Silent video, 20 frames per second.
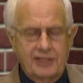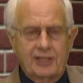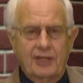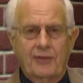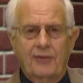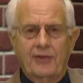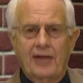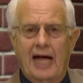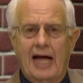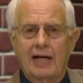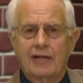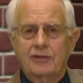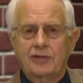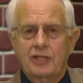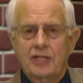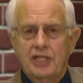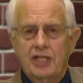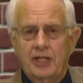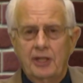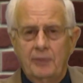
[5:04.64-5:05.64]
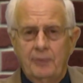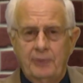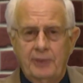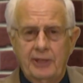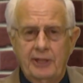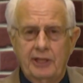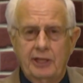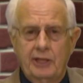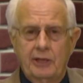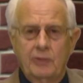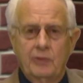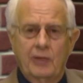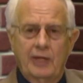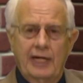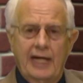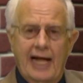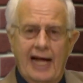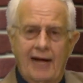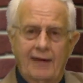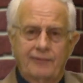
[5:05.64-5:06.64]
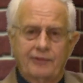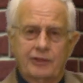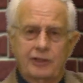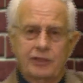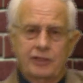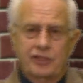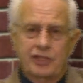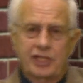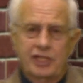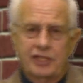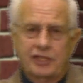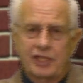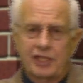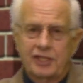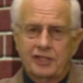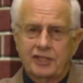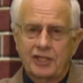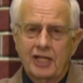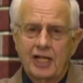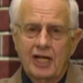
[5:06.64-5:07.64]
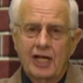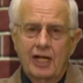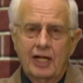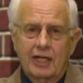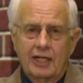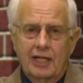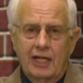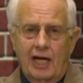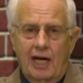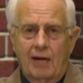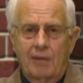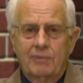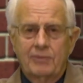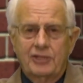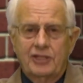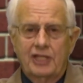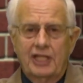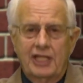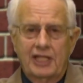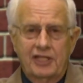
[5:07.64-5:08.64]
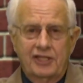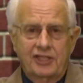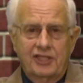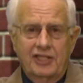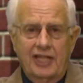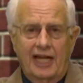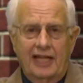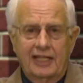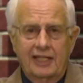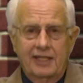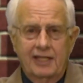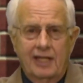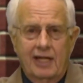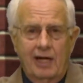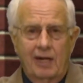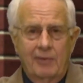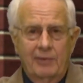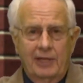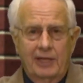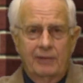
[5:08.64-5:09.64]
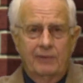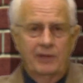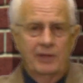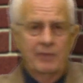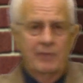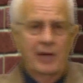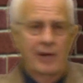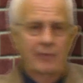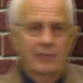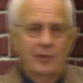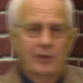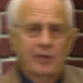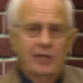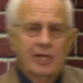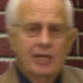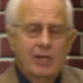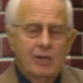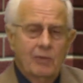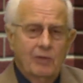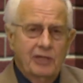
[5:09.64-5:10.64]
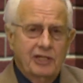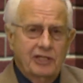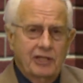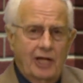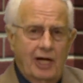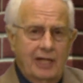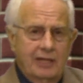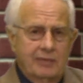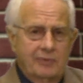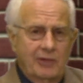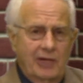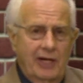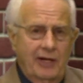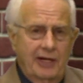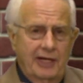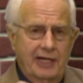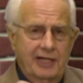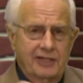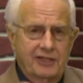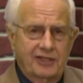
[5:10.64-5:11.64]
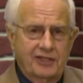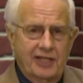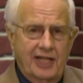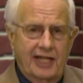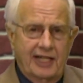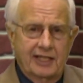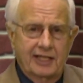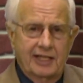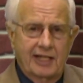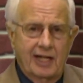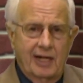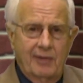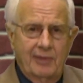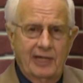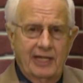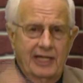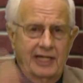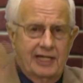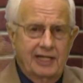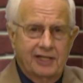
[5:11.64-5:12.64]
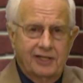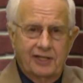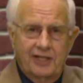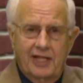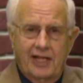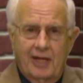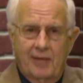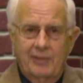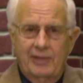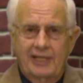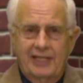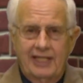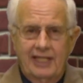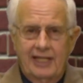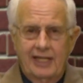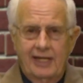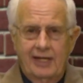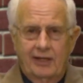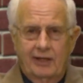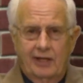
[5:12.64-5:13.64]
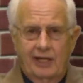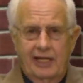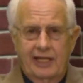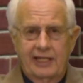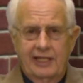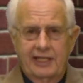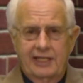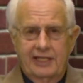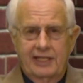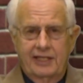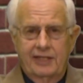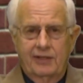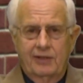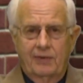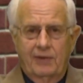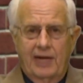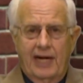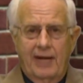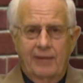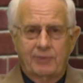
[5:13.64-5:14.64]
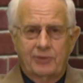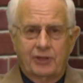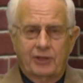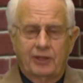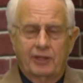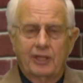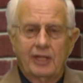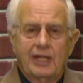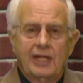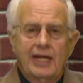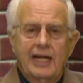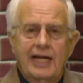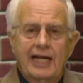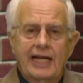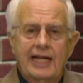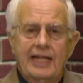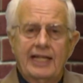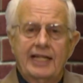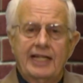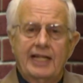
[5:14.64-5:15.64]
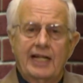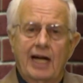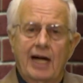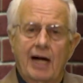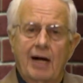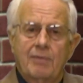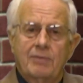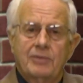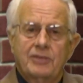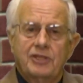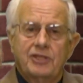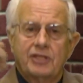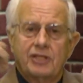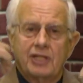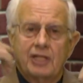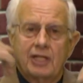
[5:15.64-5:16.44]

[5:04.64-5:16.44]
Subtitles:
a 1,000-year period when after Jesus comes in his second coming. Remember, we talked about in his second coming, he doesn't come in the air like he did in the rapture. He comes